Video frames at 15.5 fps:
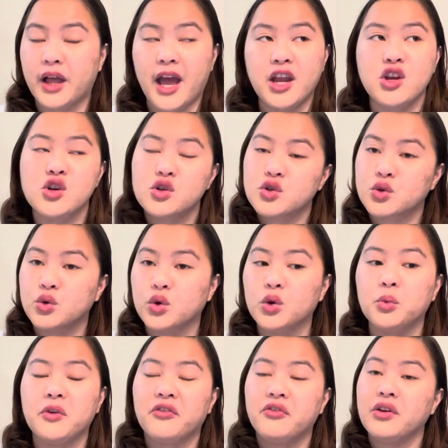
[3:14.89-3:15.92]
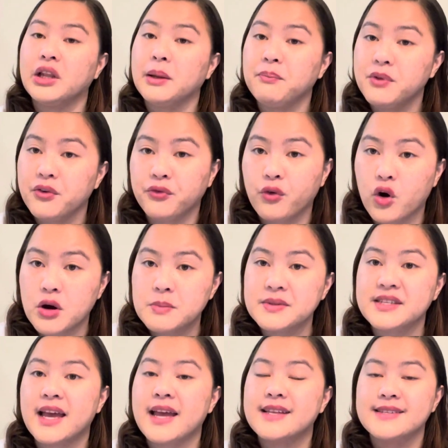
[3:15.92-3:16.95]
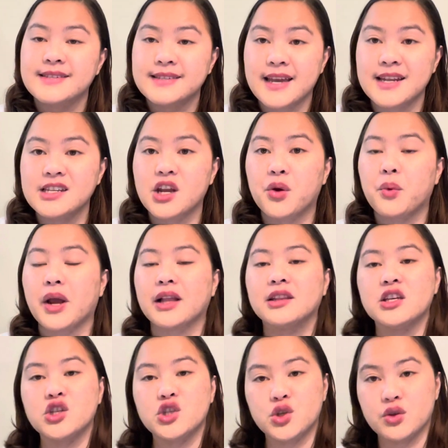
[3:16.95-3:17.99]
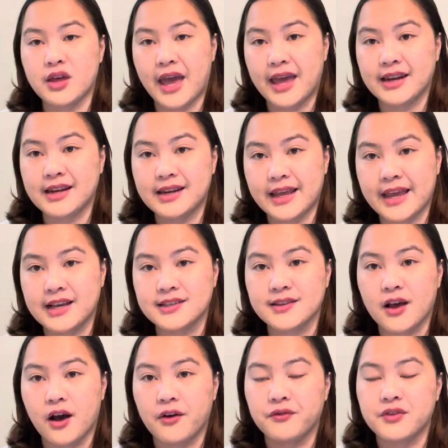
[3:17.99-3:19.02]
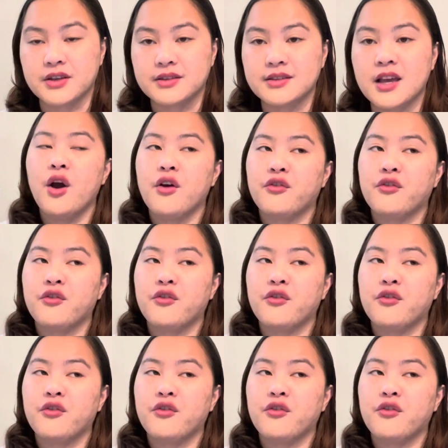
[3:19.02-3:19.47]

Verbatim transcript: and your school will fill up the forms and send directly to the NNAS office.